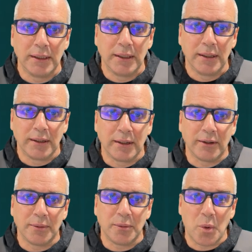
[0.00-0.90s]
You
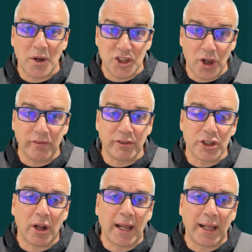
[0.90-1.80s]
know, Solvent's
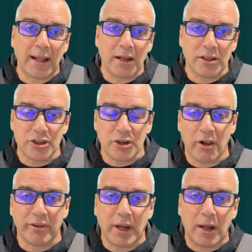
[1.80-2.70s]
not like that.
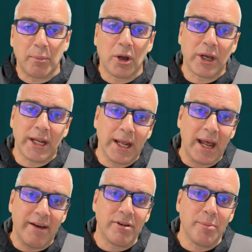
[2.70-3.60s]
Solvent, I'm logging in
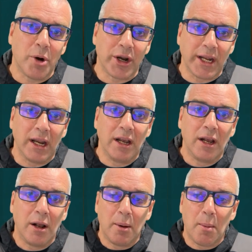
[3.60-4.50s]
every morning,
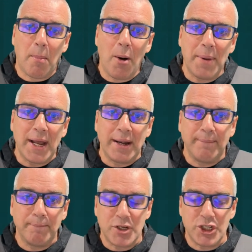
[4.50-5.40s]
pop in,
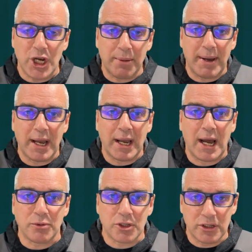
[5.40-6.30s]
check my
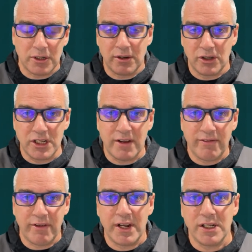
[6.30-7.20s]
accounts. Is
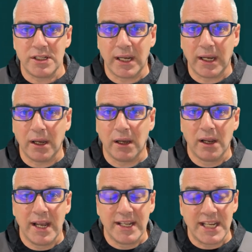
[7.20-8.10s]
everything in sync?
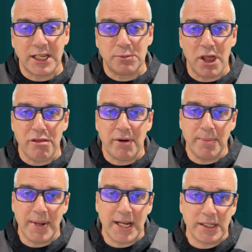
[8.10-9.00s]
It takes me 3
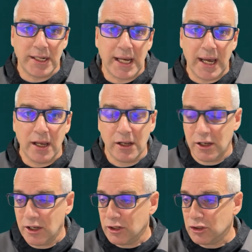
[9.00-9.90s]
minutes a day.
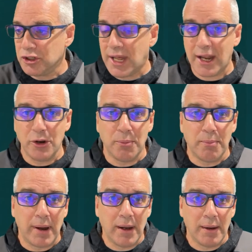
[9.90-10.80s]
Does that
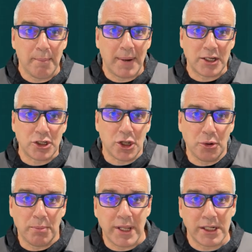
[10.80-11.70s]
number match the
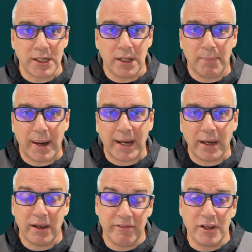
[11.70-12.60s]
number that's in the bank?
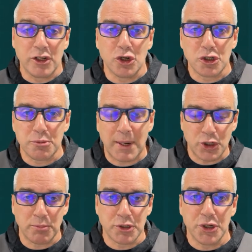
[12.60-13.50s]
If it does, my
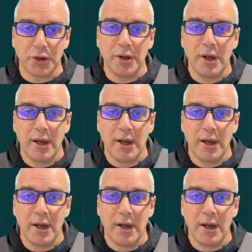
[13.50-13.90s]
job's done.